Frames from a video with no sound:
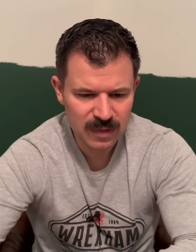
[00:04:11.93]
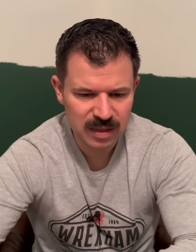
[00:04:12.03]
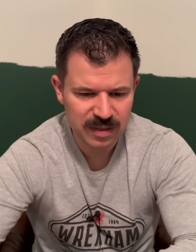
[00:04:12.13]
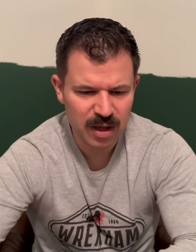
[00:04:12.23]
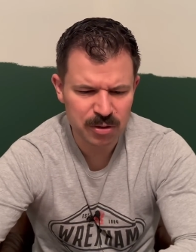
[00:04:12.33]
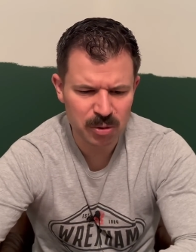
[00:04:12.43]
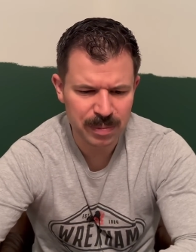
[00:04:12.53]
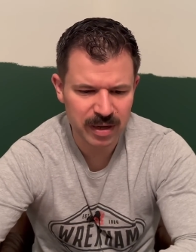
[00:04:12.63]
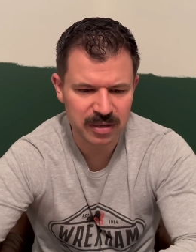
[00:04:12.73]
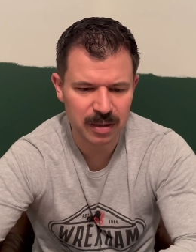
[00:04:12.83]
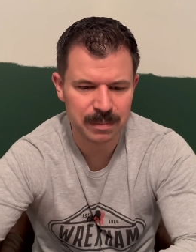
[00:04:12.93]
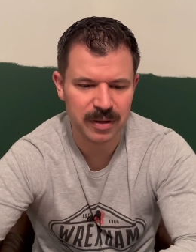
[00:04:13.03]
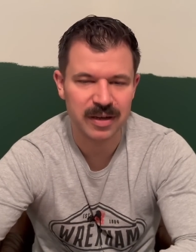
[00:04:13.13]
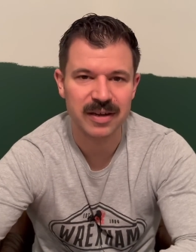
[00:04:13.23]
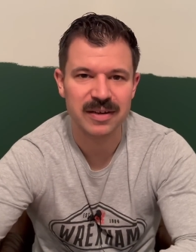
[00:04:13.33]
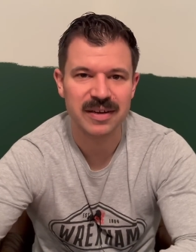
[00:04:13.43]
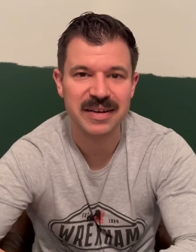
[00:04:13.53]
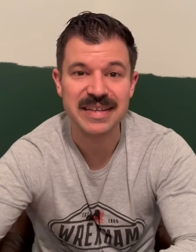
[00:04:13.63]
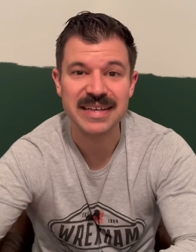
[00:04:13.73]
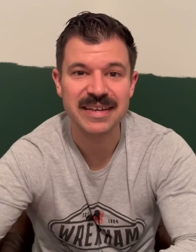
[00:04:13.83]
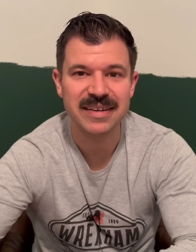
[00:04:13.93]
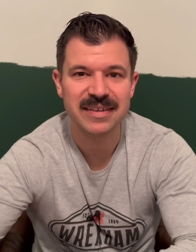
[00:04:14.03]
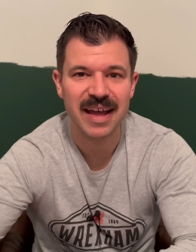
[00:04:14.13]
They also picked up a need